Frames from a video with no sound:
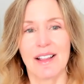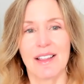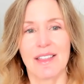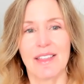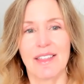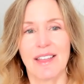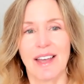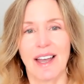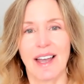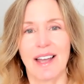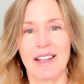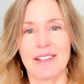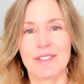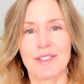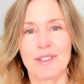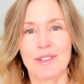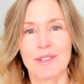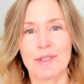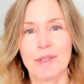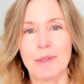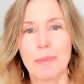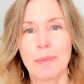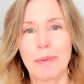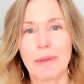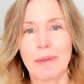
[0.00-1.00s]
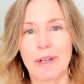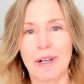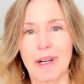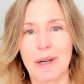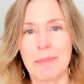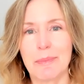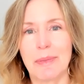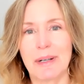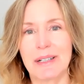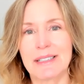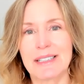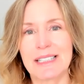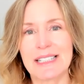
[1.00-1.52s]
that super
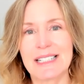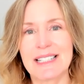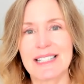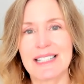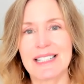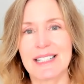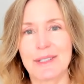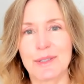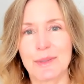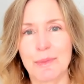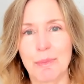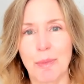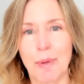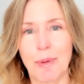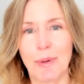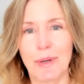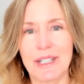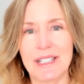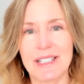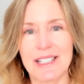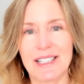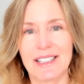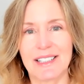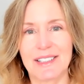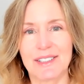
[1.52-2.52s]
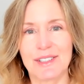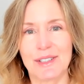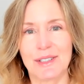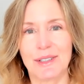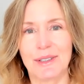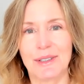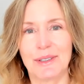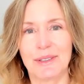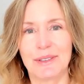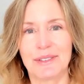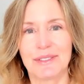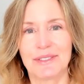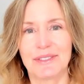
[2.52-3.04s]
abundance is pointing
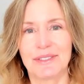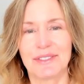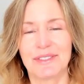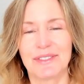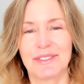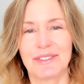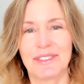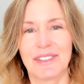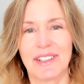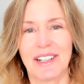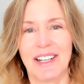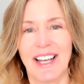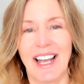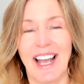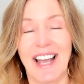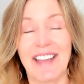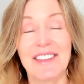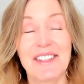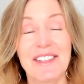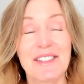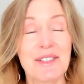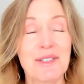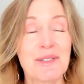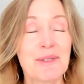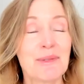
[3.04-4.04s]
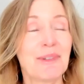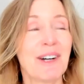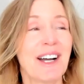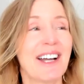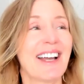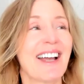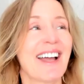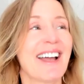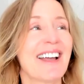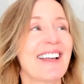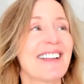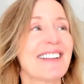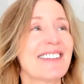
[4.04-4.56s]
to. And this is
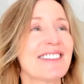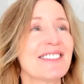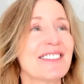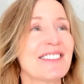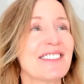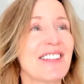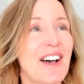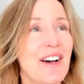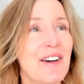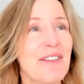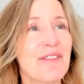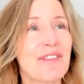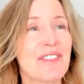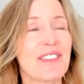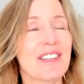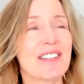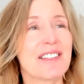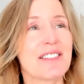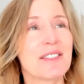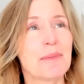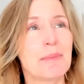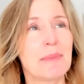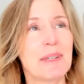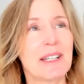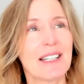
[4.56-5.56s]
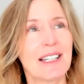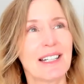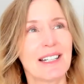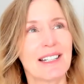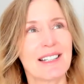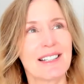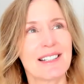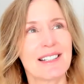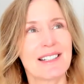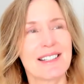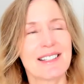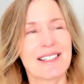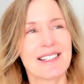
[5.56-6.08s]
why I love this
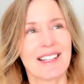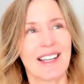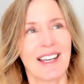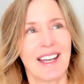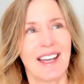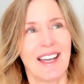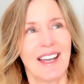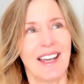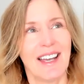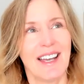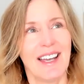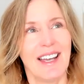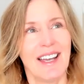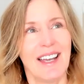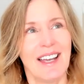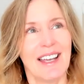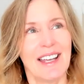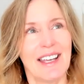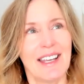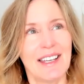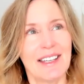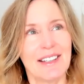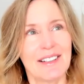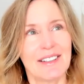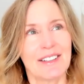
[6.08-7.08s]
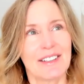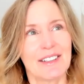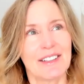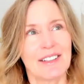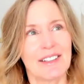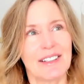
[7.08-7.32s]
because it